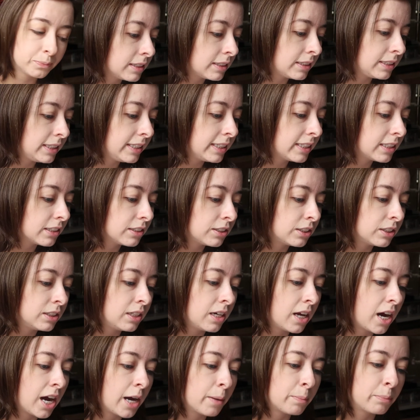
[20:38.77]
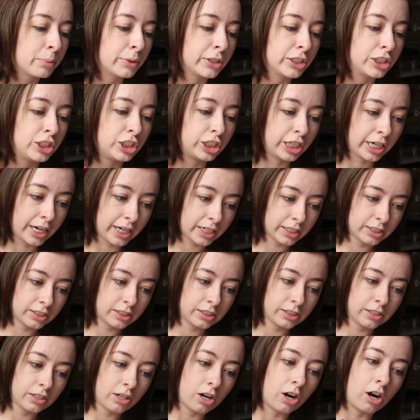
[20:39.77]
Seek to not
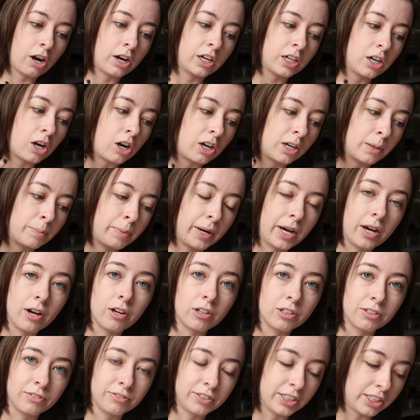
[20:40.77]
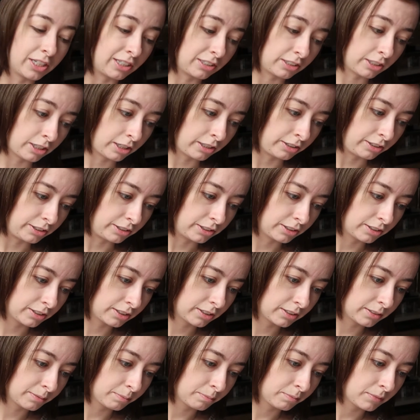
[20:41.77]
project our autobiography onto
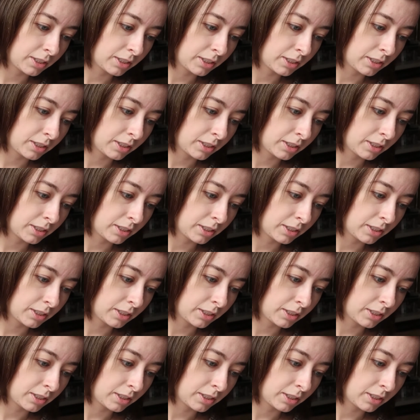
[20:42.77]
others.